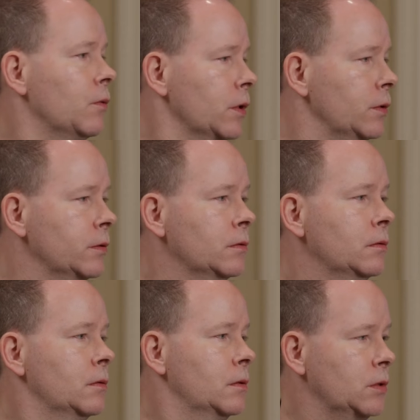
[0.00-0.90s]
the world,
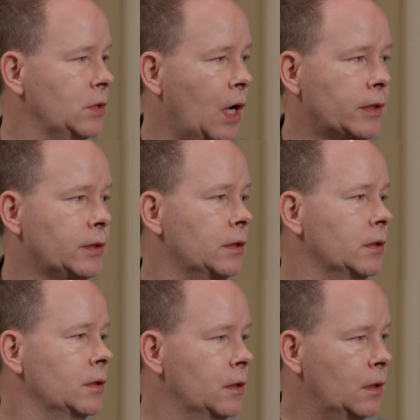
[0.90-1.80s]
talk
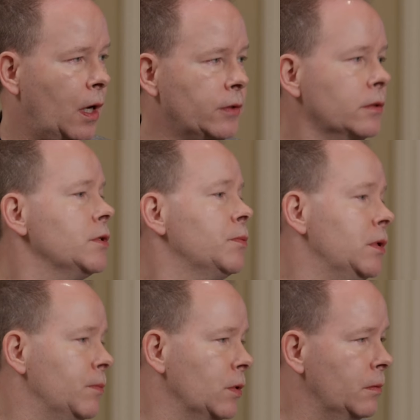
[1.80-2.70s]
to hundreds of
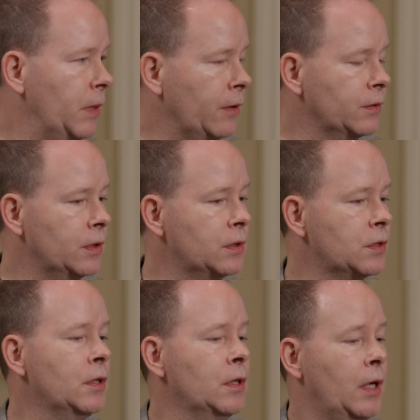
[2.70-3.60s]
people about
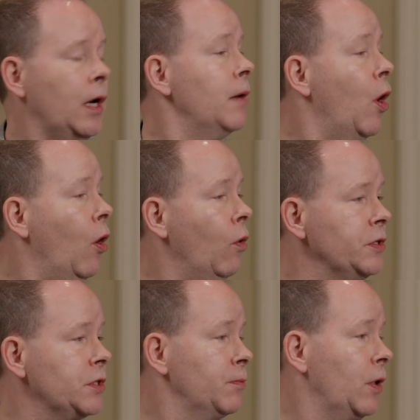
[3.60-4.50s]
this, and I'm
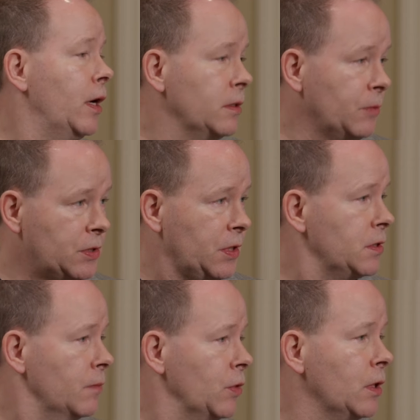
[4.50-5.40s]
always surprised. I'm going to say
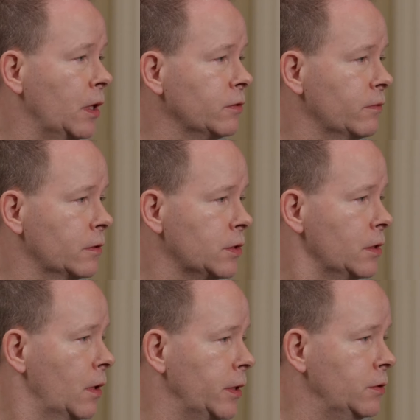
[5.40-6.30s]
something
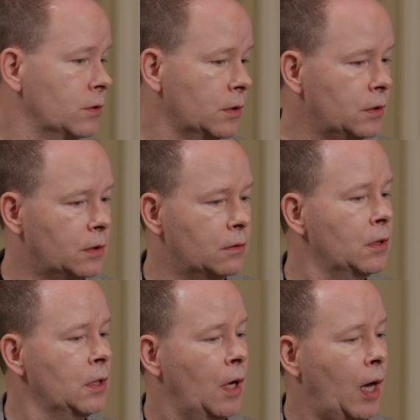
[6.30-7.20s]
controversial, I usually
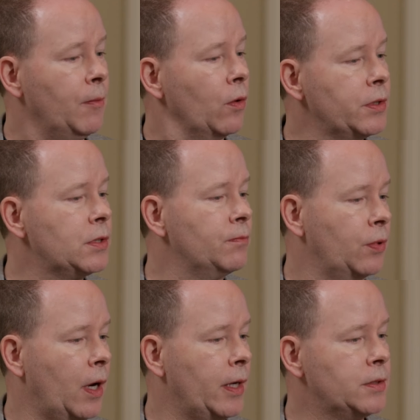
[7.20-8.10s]
do. I'm always
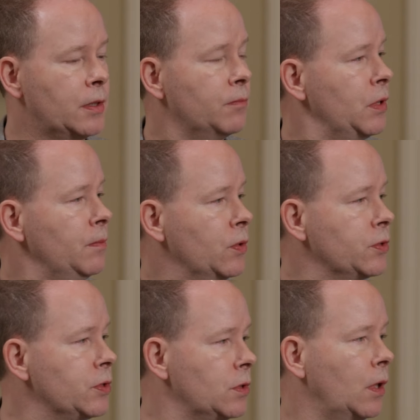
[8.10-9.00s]
surprised that
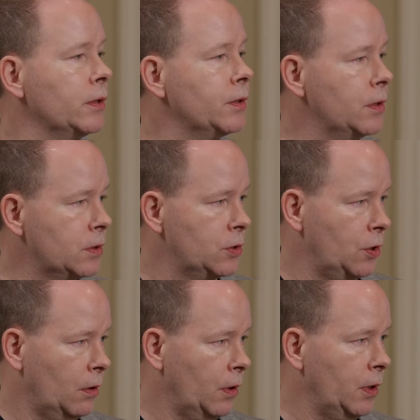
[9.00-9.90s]
people start this
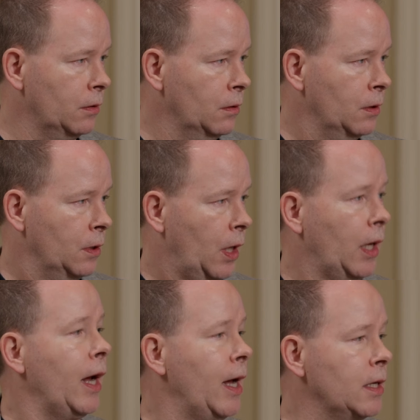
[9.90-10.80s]
journey,
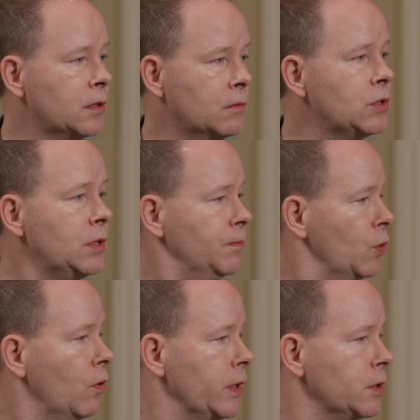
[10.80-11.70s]
and I ask them
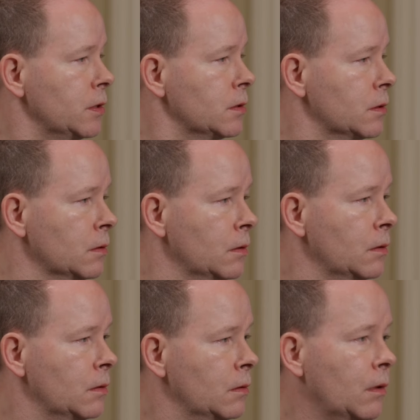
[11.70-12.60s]
simple questions,
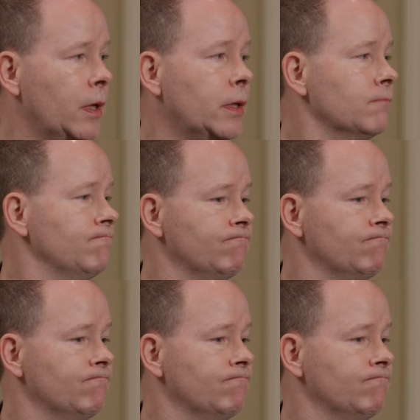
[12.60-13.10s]
like,